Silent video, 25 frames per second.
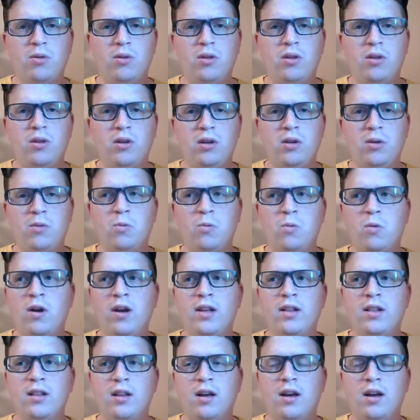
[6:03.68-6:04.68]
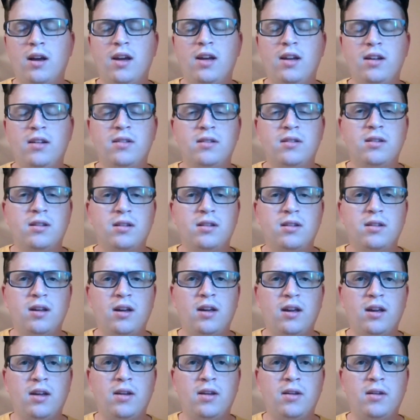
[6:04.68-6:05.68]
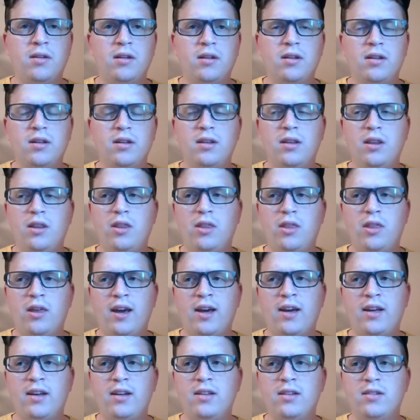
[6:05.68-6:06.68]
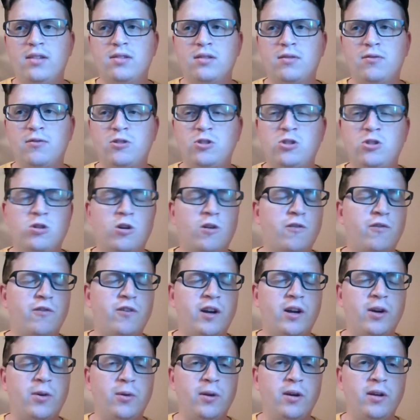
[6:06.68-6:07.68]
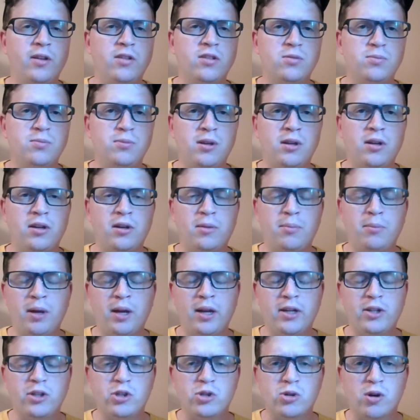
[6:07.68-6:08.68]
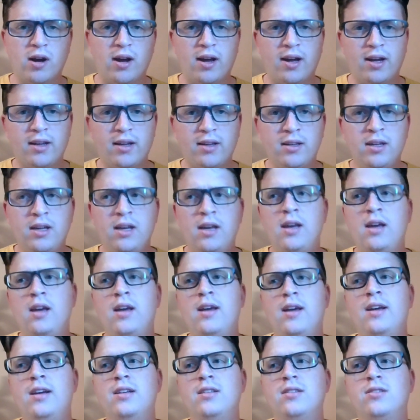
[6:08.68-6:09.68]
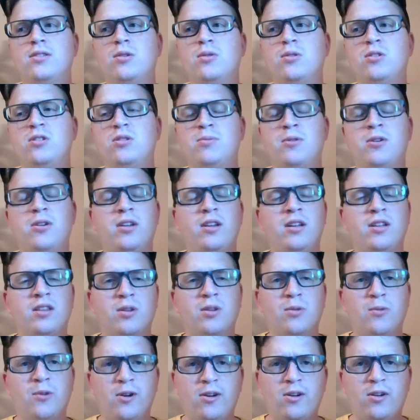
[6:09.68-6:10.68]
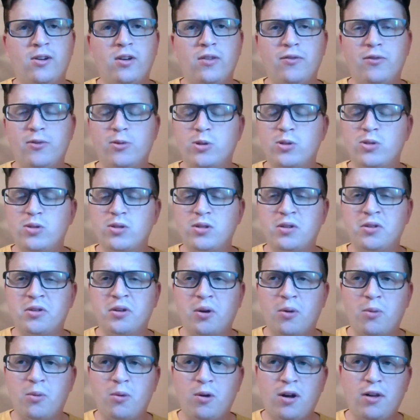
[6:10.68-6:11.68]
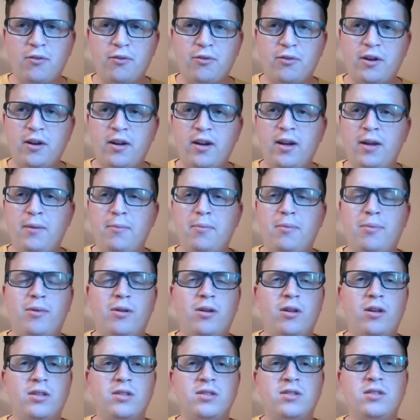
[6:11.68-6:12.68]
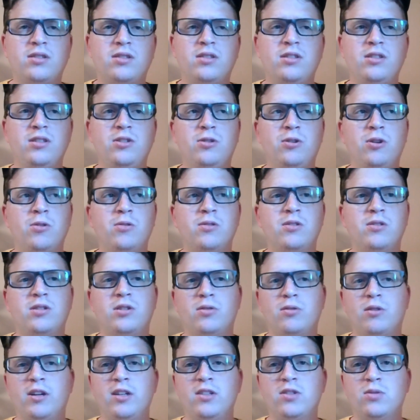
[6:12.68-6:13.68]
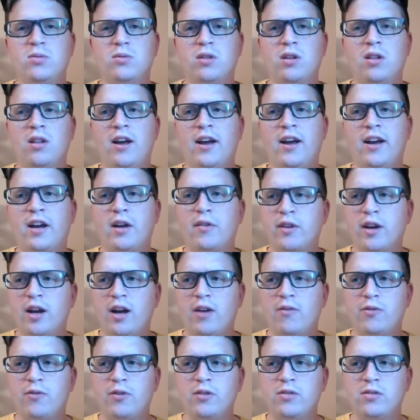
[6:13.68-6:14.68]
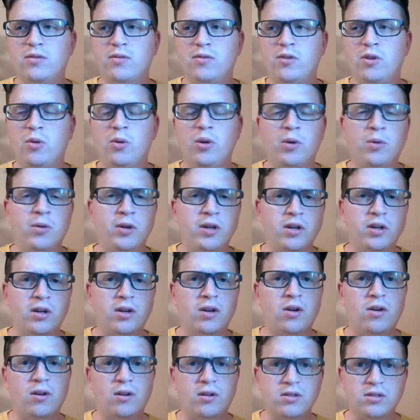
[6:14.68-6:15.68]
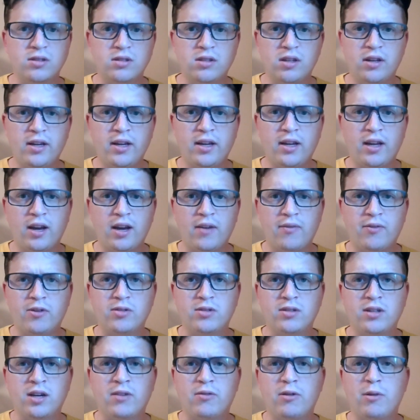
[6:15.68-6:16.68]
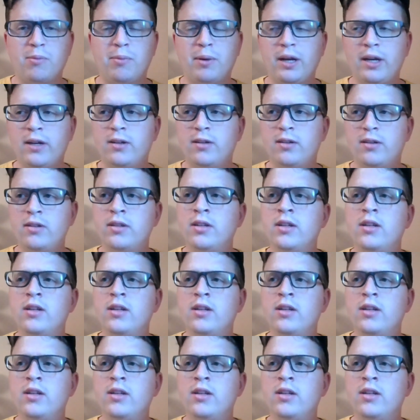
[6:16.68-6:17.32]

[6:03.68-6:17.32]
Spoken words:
the white line, and that is a surefire way to spin on a banked track. So he spun and hit the wall. Unfortunately, couldn't qualify. Plus, you go into the race with the lack of confidence of knowing what your car is like after it got repaired.